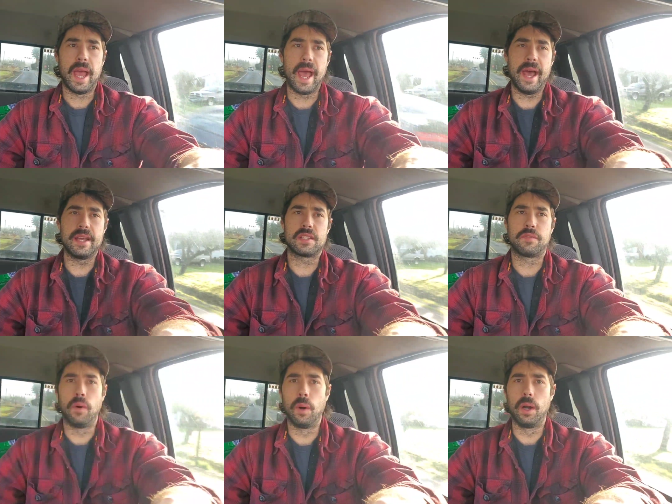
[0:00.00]
as
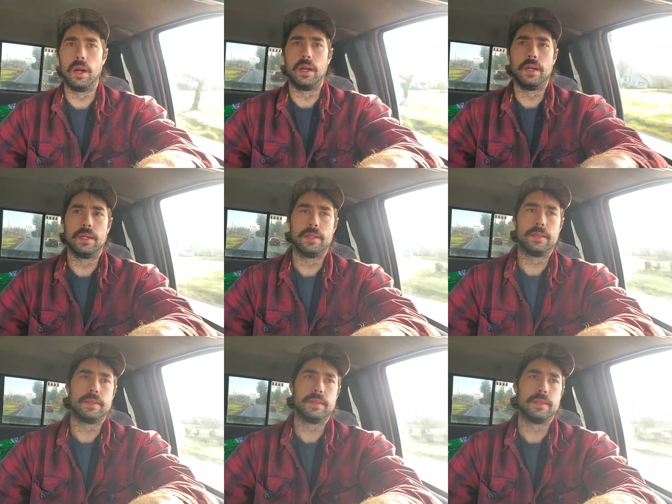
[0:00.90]
for
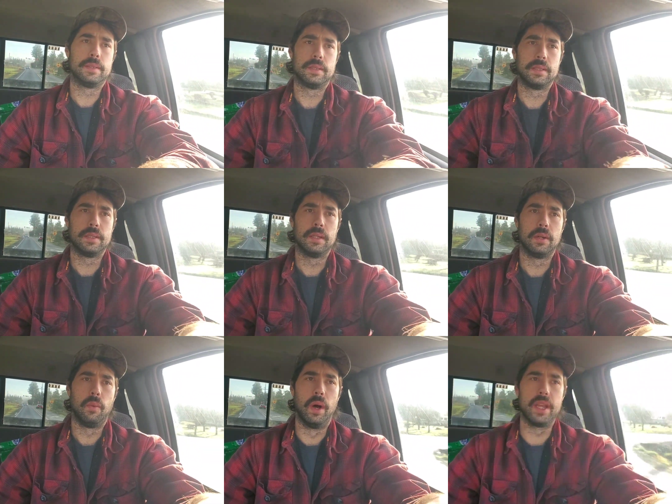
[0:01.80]

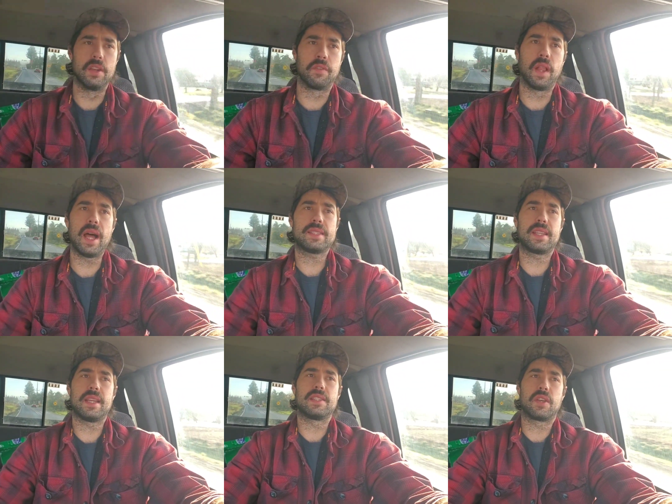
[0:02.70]
what your
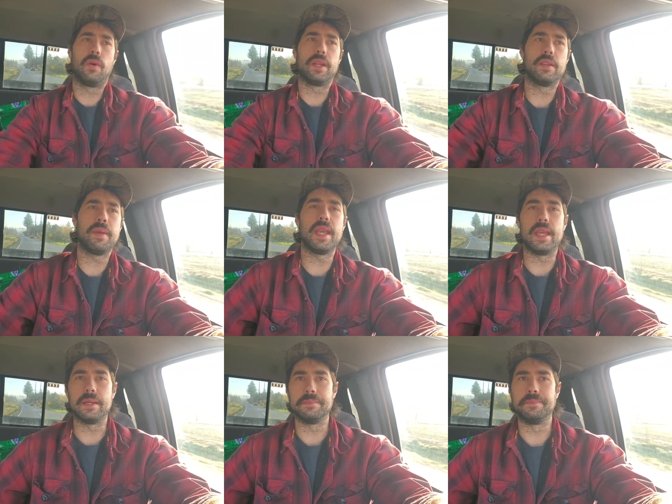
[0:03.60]
velocity is going to be.